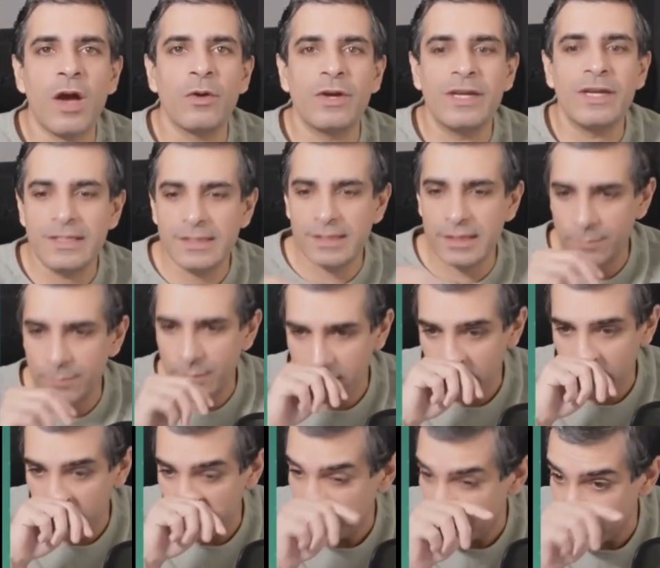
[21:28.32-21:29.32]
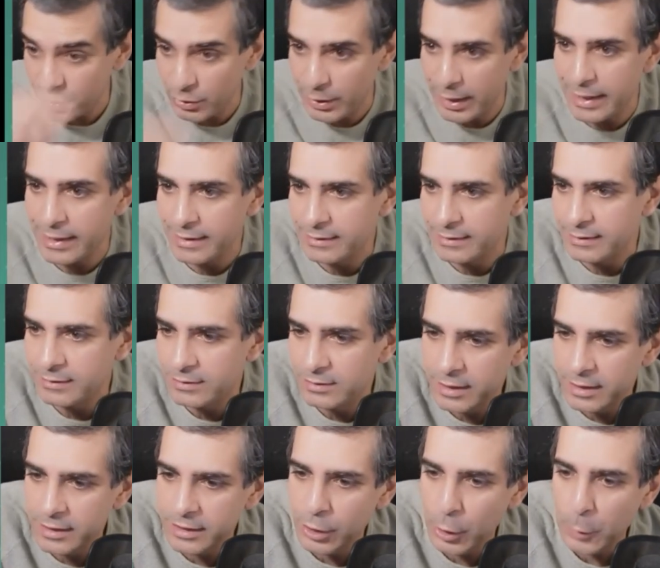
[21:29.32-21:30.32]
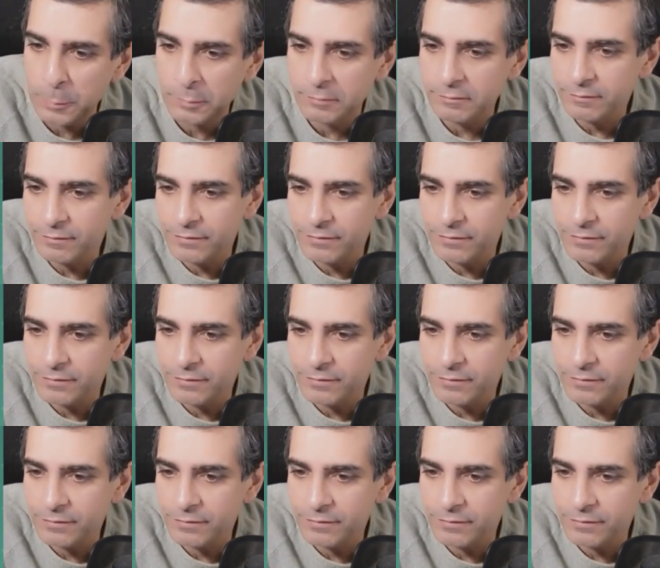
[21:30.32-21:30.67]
how easy it becomes to edit it. So there you go.